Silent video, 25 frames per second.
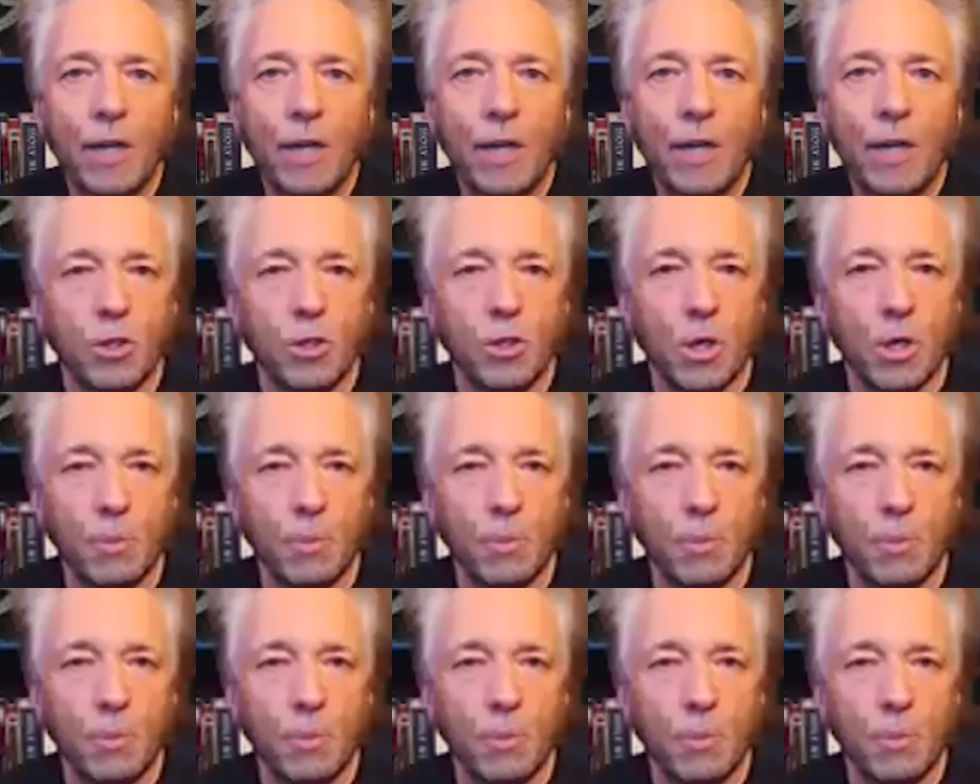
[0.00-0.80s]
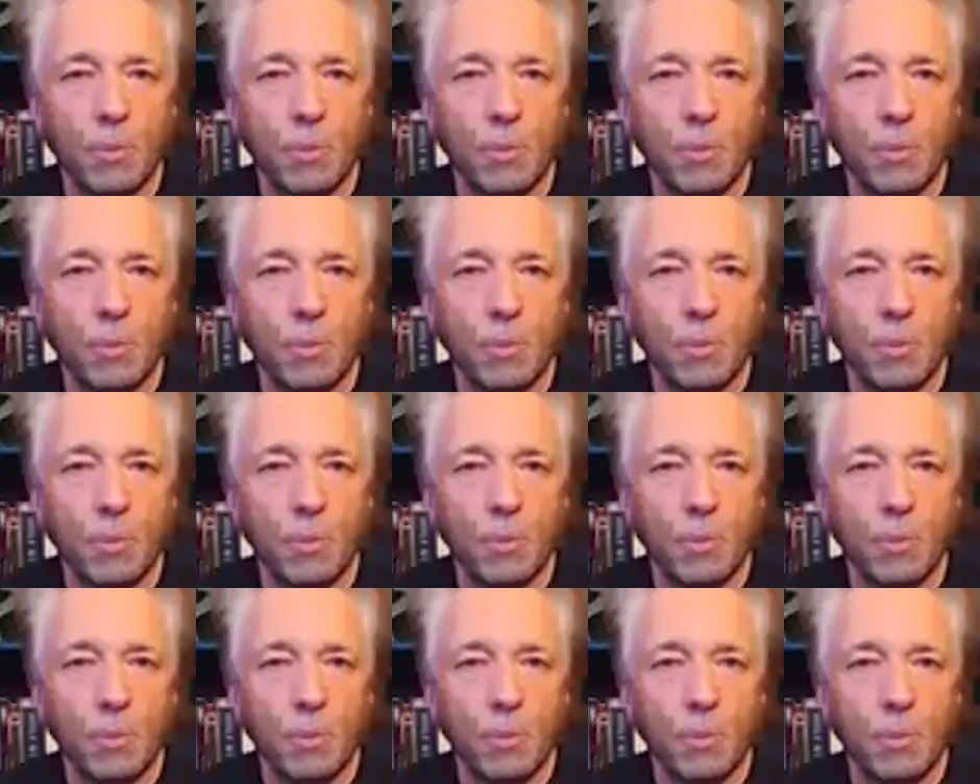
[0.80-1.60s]
they begin to atrophy in
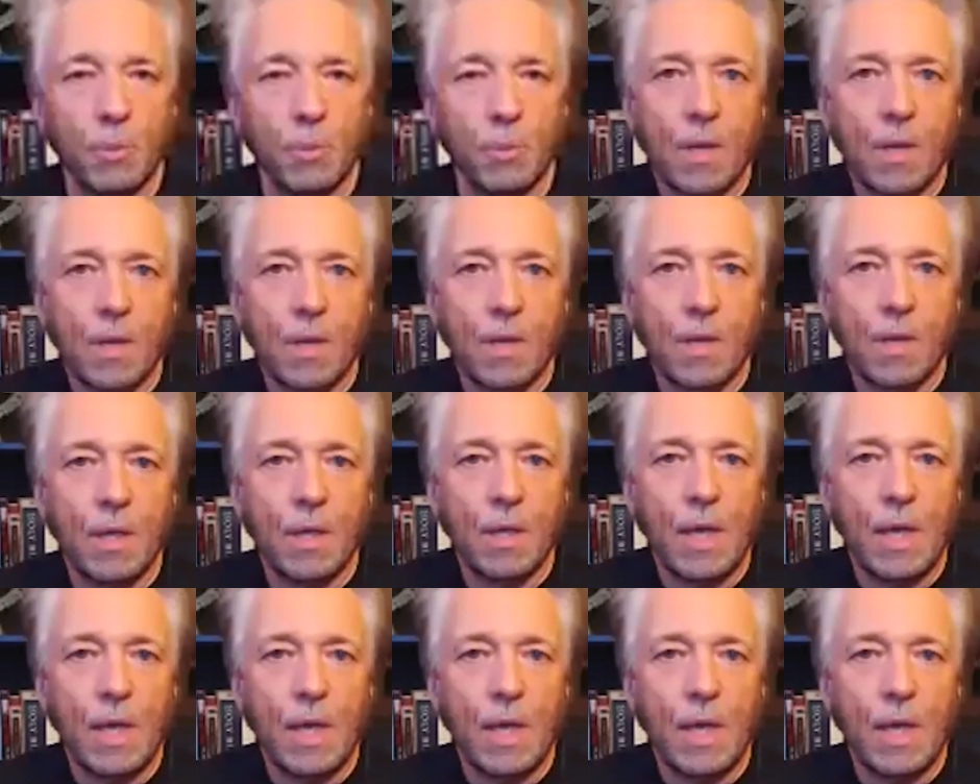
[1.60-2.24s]
our bodies.